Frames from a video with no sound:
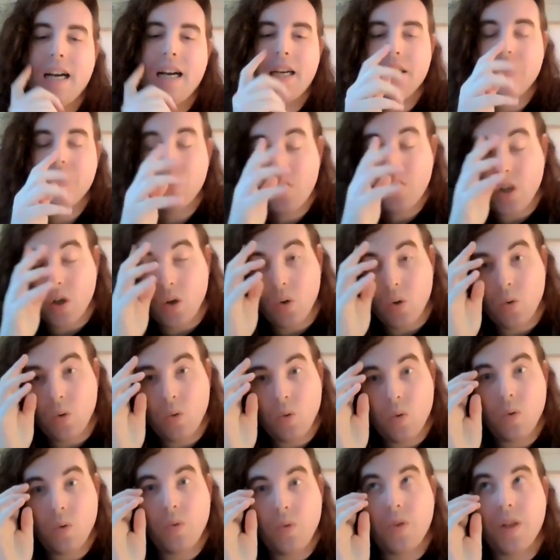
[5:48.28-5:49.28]
So
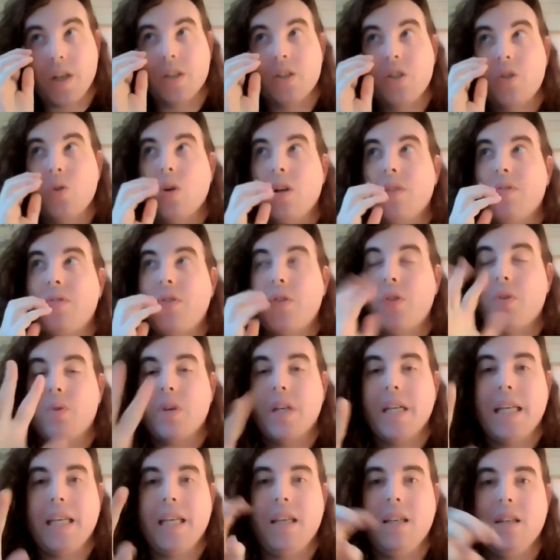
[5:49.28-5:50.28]
there's sort of
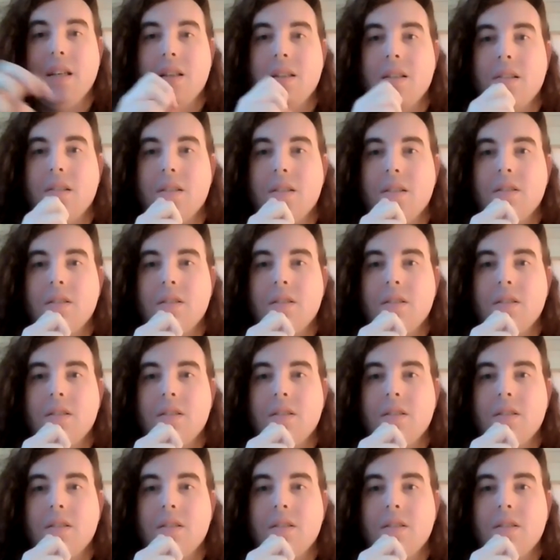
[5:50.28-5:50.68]
three,